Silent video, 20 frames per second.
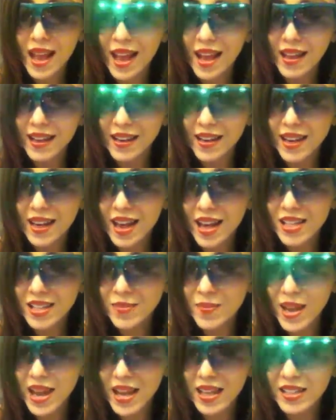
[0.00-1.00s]
And he has
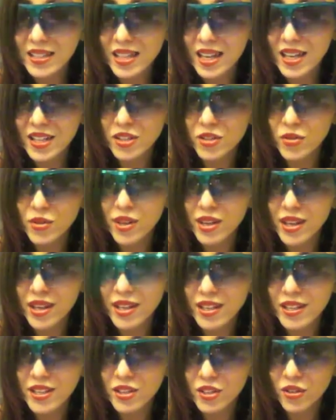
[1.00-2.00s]
bands answering
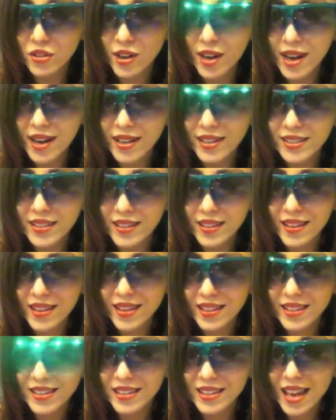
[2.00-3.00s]
his
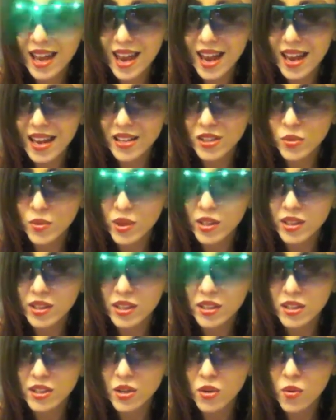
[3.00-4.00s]
Craigslist ads willing
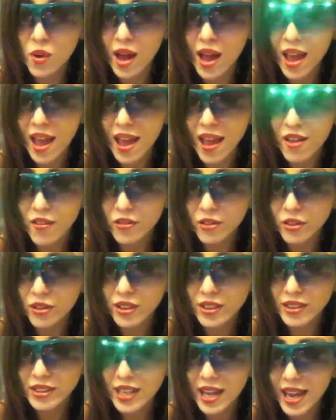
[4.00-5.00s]
to do whatever
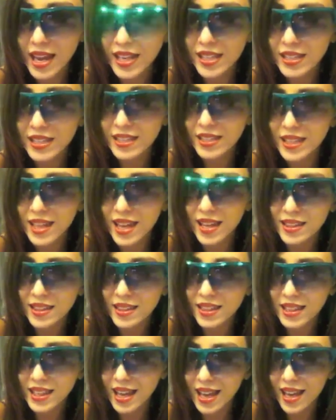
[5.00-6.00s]
it takes to get
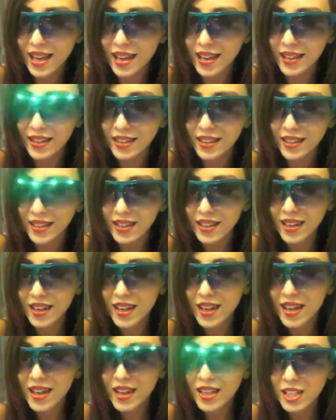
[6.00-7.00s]
the gig.
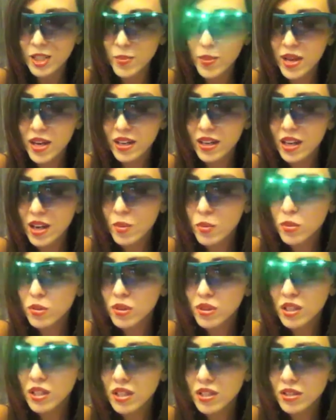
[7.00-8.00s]
It's been a couple
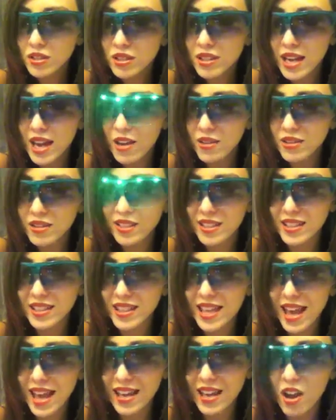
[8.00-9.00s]
of years now since
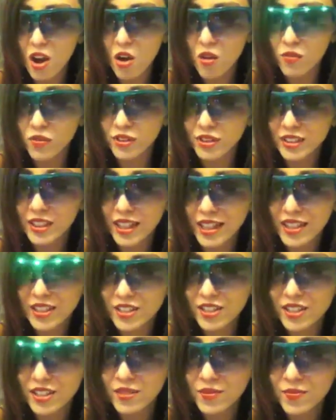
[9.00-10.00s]
that
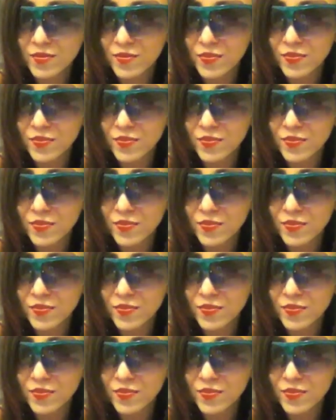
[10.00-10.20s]
conversation.